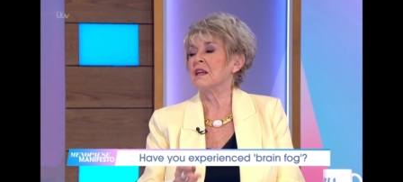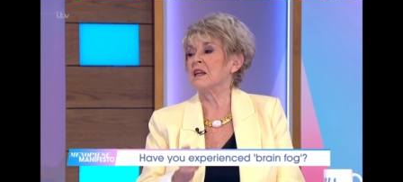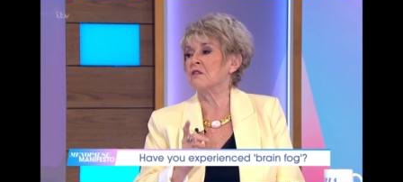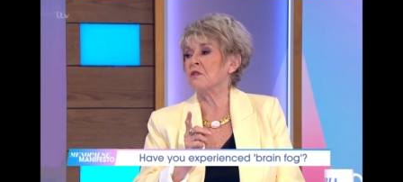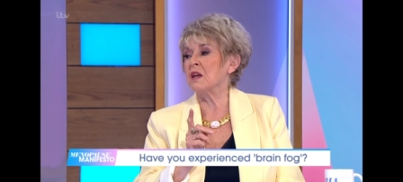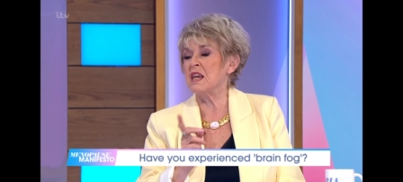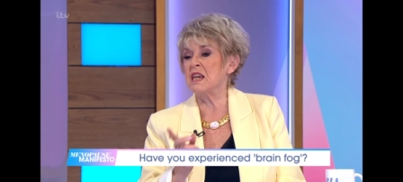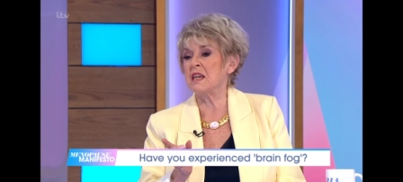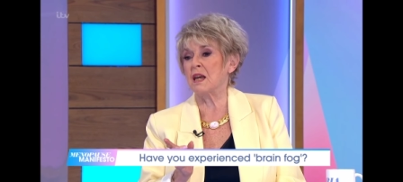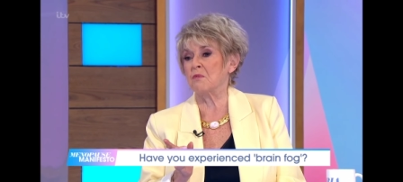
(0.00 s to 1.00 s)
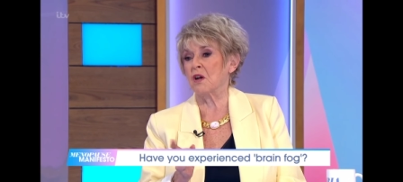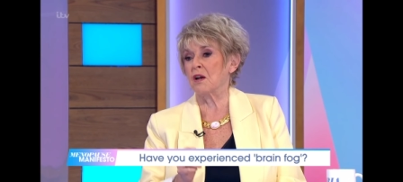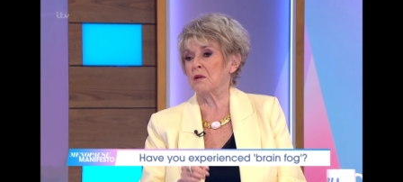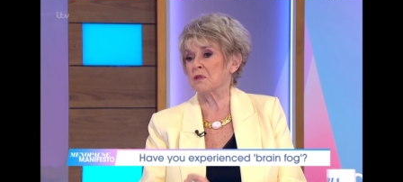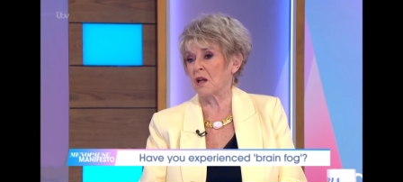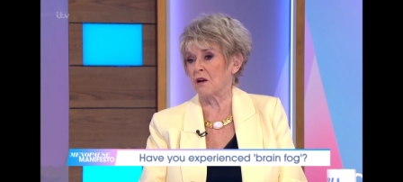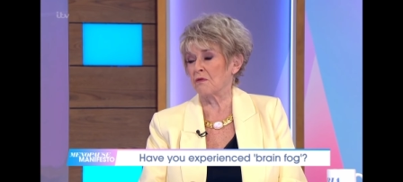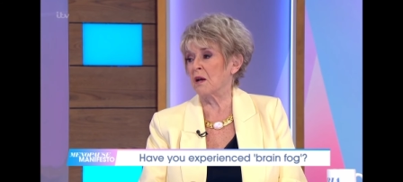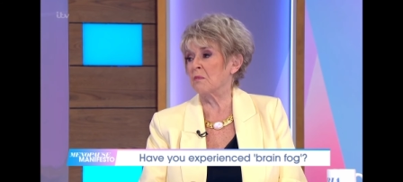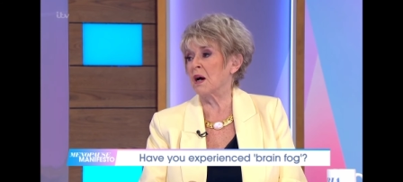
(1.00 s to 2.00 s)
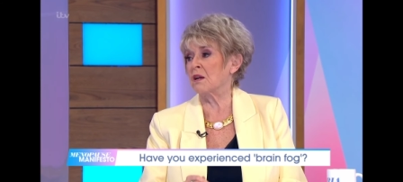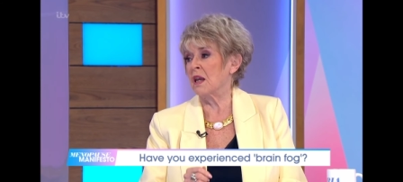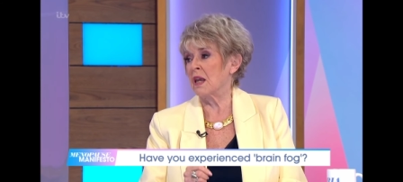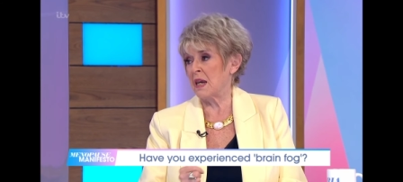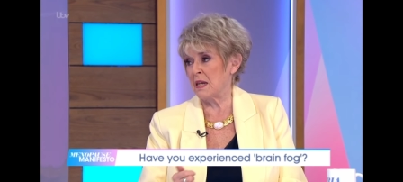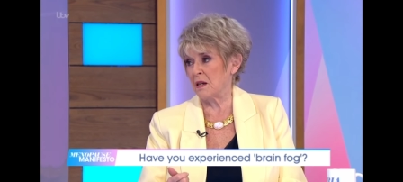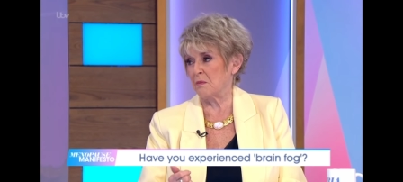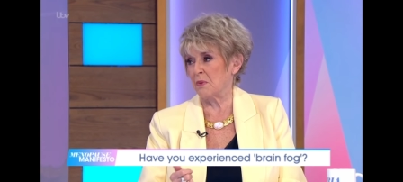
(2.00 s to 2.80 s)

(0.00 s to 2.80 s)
If he came down himself, I yeah. might. He did a bit